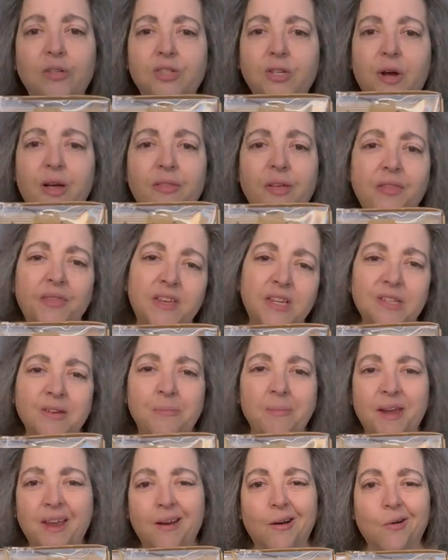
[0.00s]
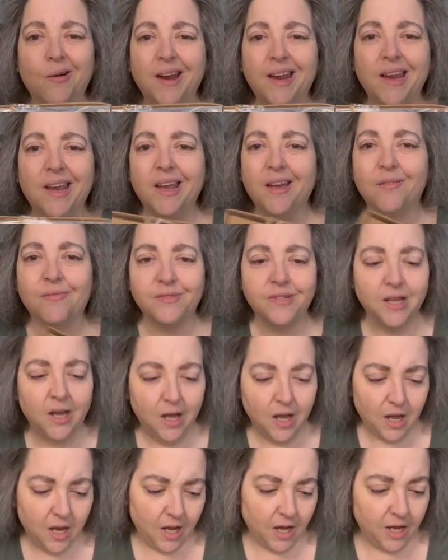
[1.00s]
So I thought this would make a great gift.
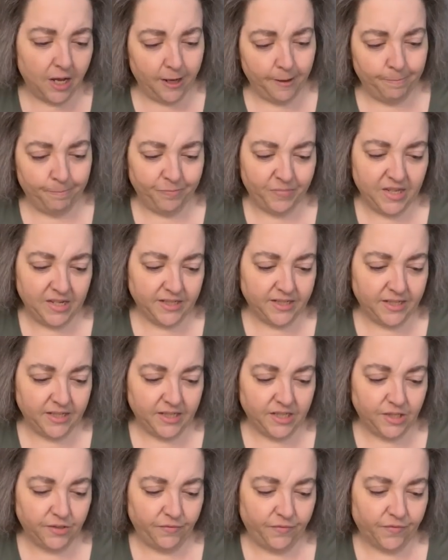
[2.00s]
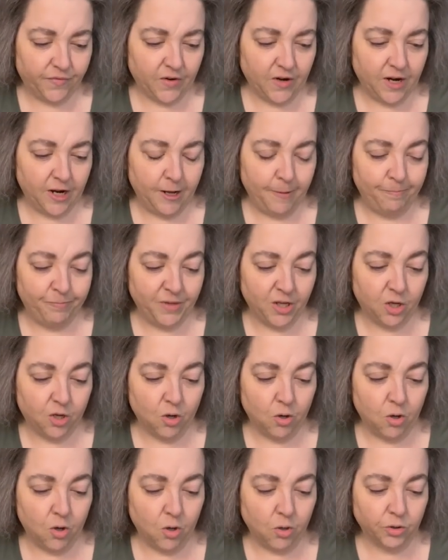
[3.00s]
This is from
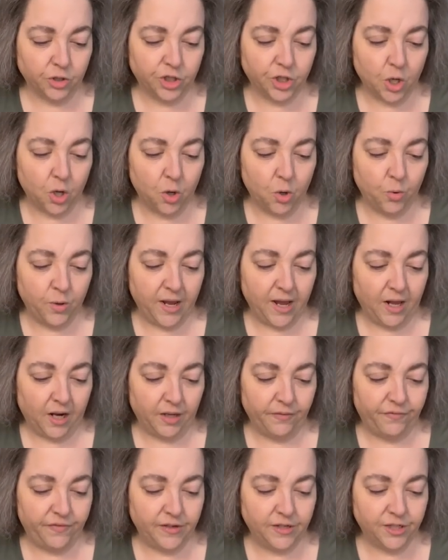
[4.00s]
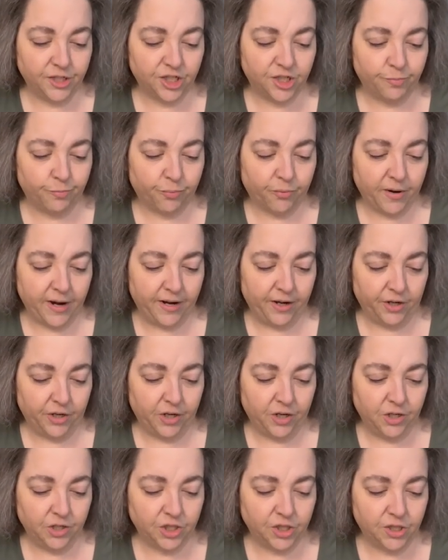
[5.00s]
Gold Tone Elephant
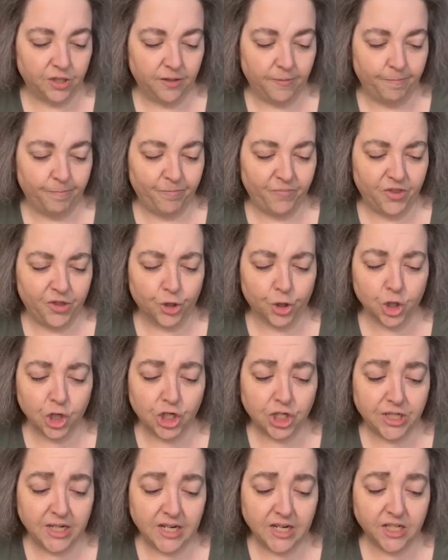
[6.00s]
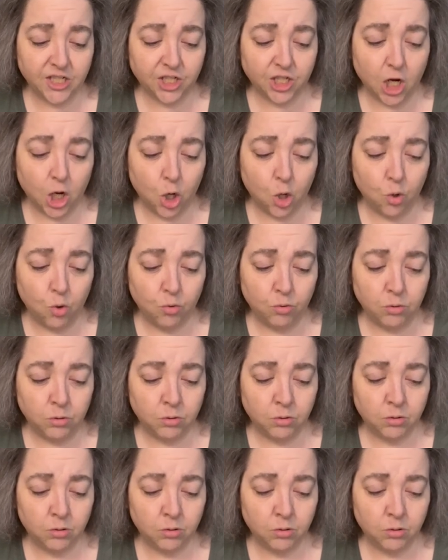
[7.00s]
Spreaders Thirsty Stone.